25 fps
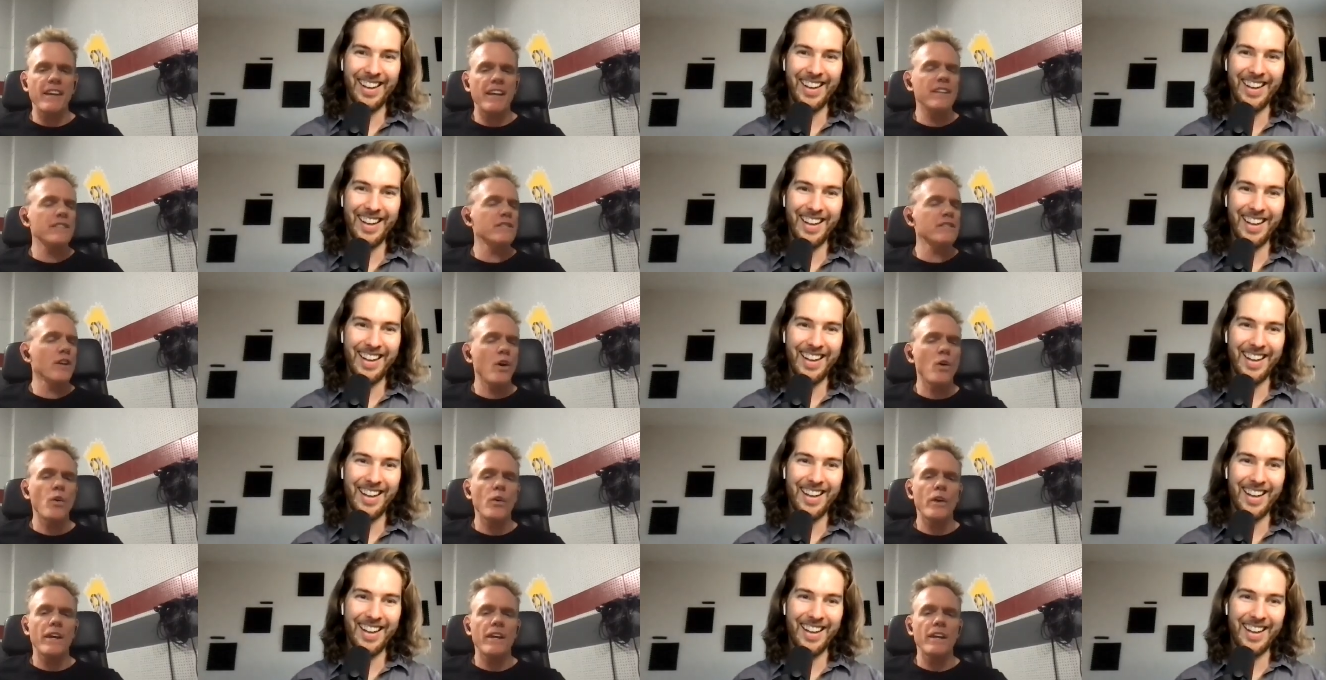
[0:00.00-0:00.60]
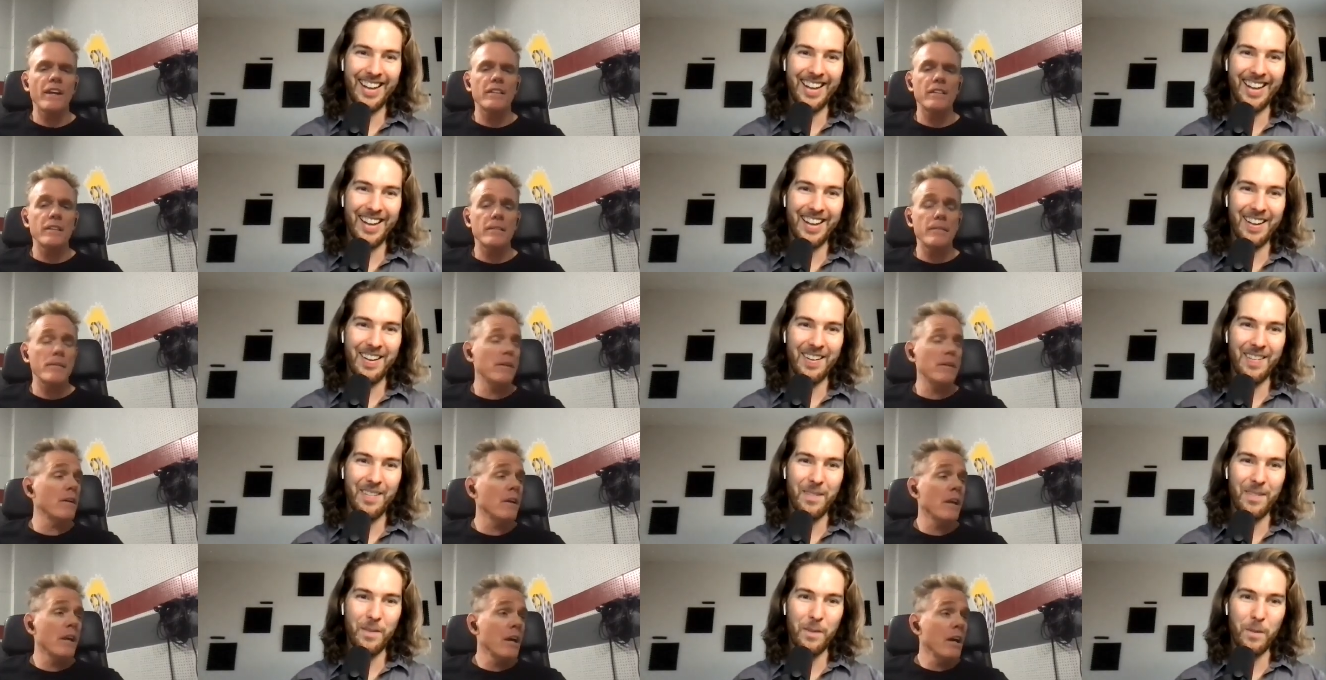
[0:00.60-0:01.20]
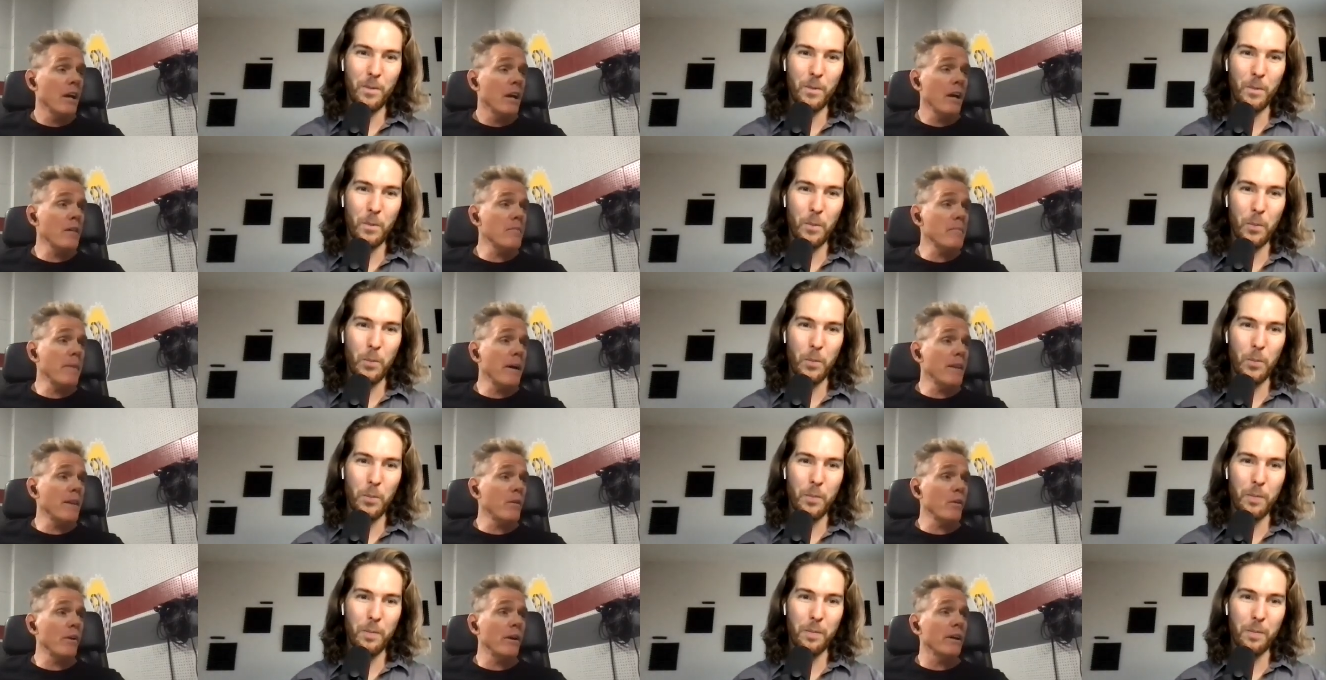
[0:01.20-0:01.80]
Speaker 1: it's okay to TV. Oh,
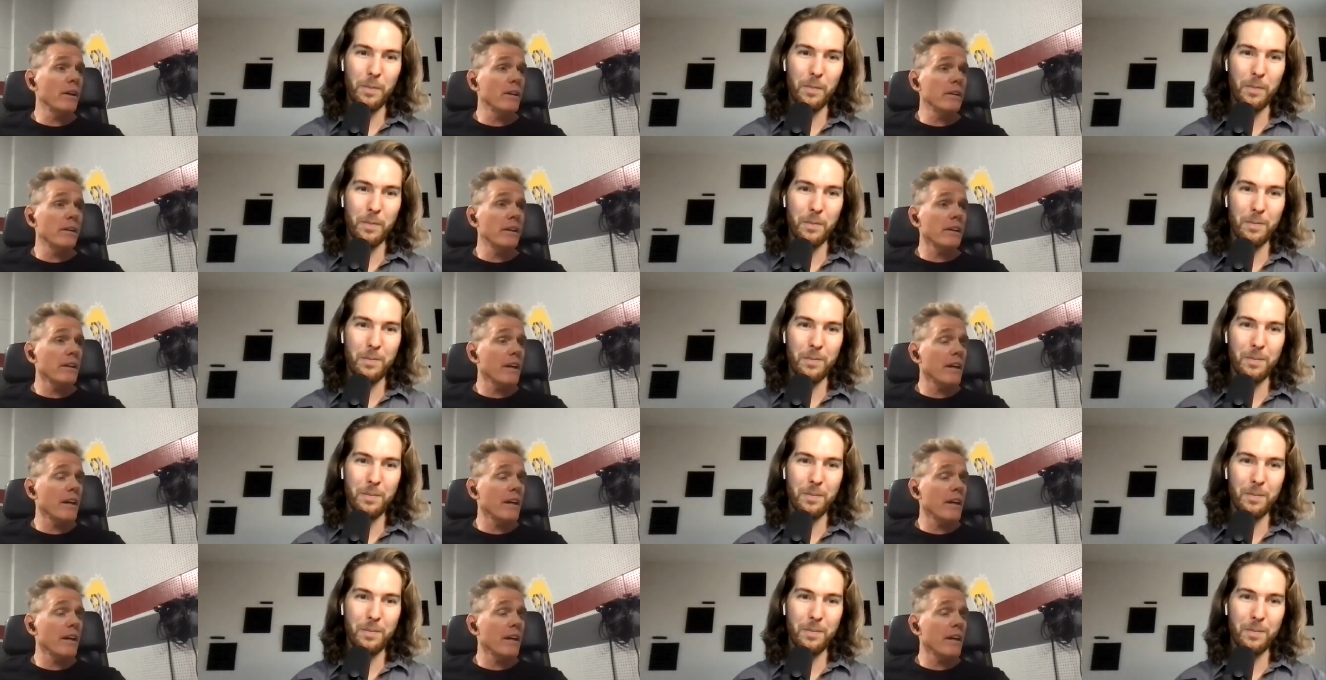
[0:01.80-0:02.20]
by the way, like I